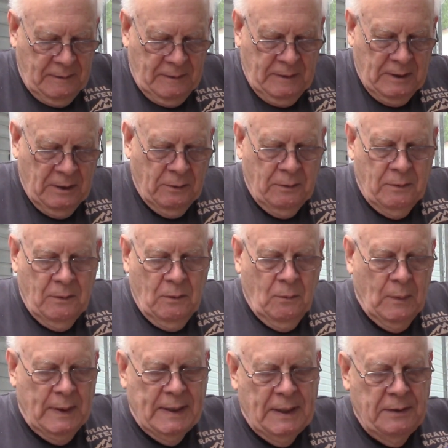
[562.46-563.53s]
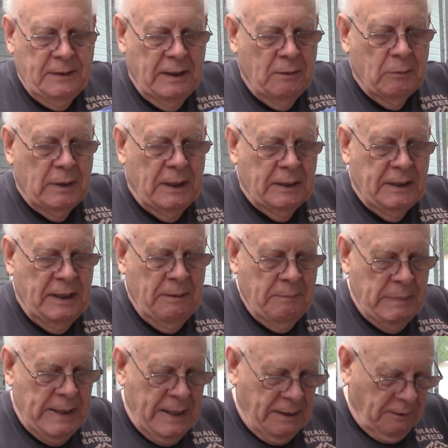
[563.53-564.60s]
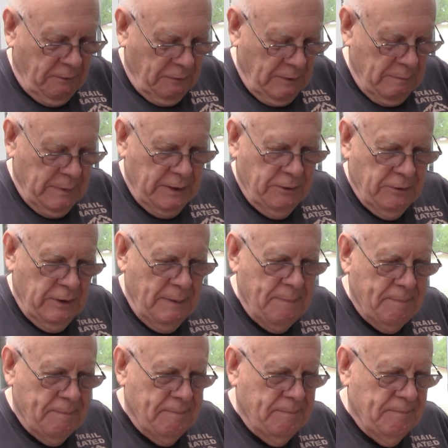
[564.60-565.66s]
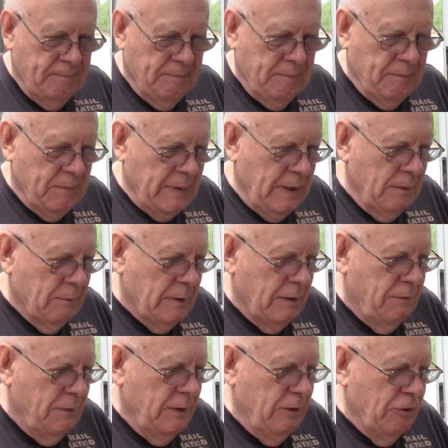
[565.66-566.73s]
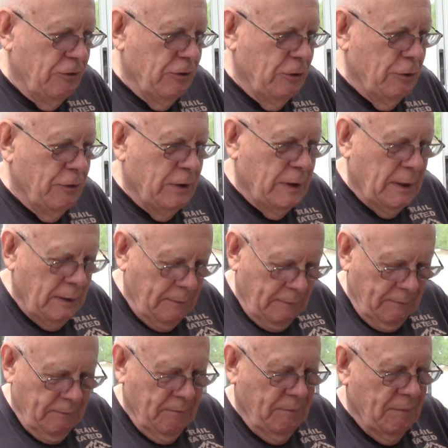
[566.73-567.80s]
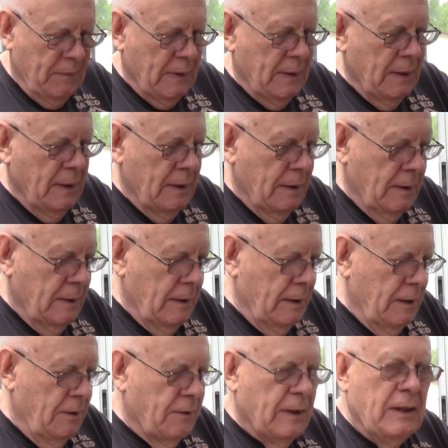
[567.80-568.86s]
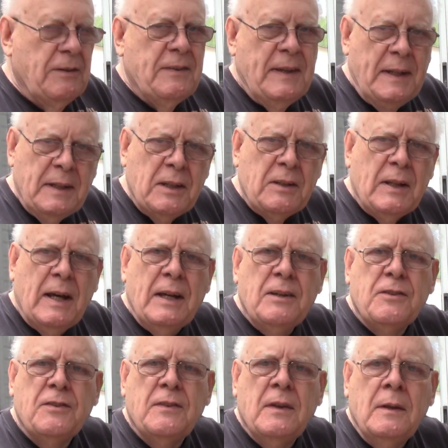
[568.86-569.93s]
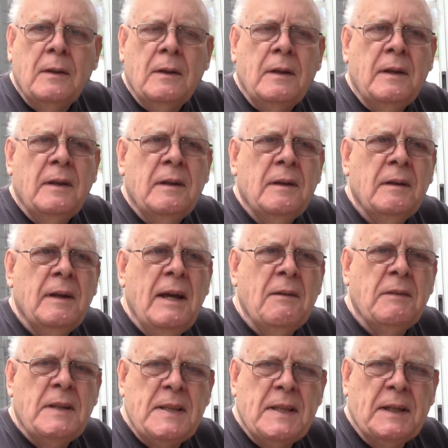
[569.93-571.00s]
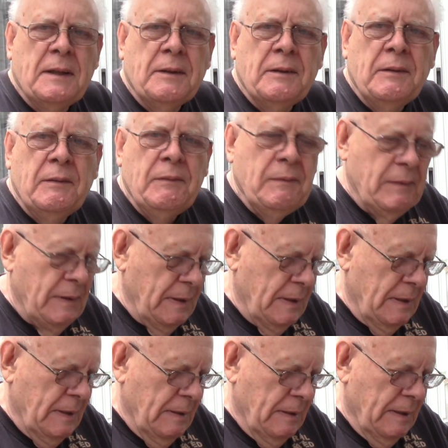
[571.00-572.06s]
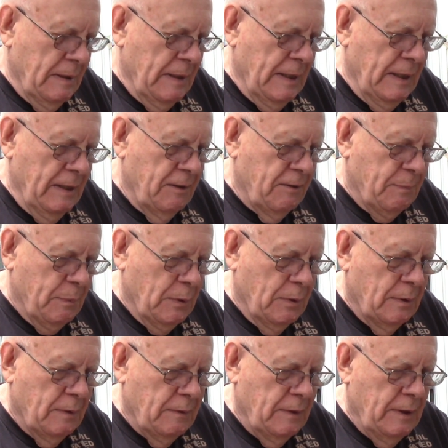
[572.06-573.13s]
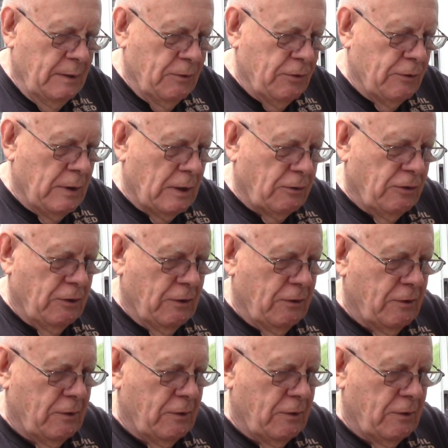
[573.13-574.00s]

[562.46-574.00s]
Now what I did when I came back from my trip and when I finished using it is I sanitized everything as per the instructions,